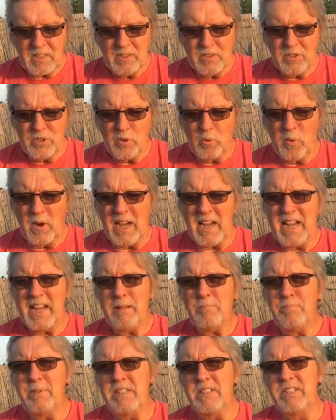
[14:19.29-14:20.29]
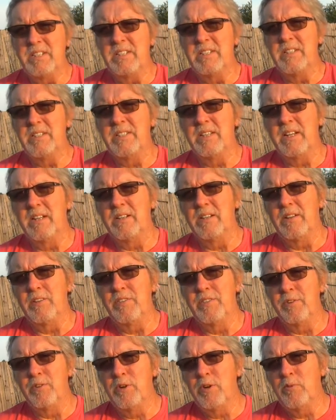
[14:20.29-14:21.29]
So what happens is on the
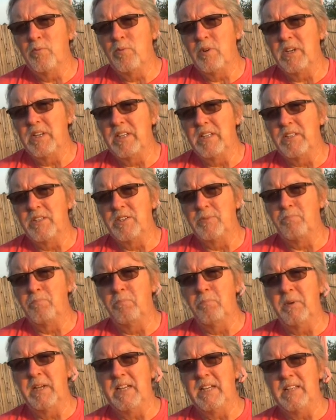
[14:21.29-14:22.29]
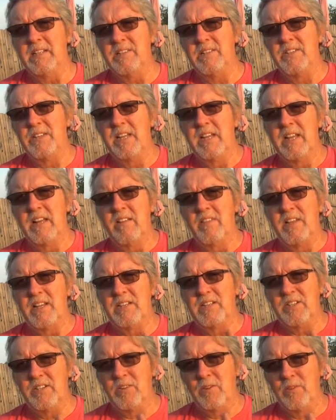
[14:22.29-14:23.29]
31-inch beds,
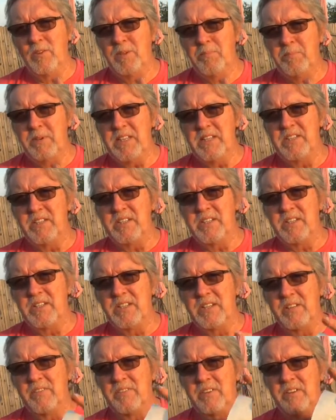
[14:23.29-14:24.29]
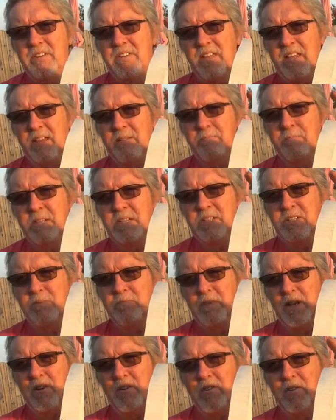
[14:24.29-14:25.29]
that's the only piece that's different. That piece of
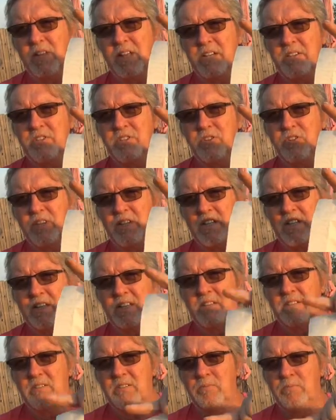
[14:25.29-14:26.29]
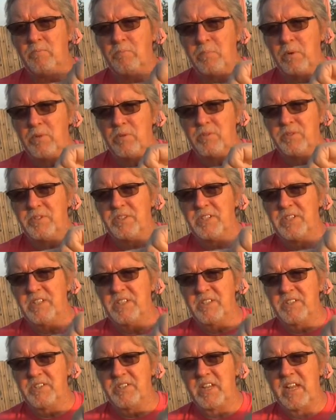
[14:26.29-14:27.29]
metal that I showed you that bolts to
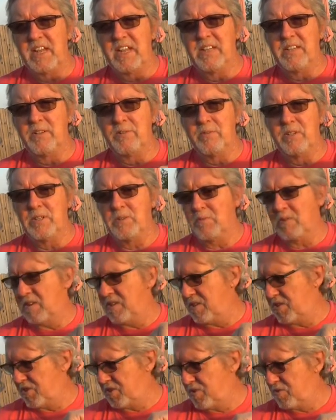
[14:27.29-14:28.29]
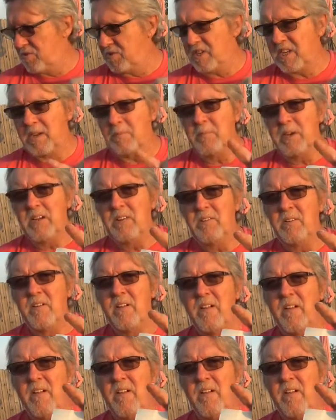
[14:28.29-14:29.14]
the side, the reason why the screws come out,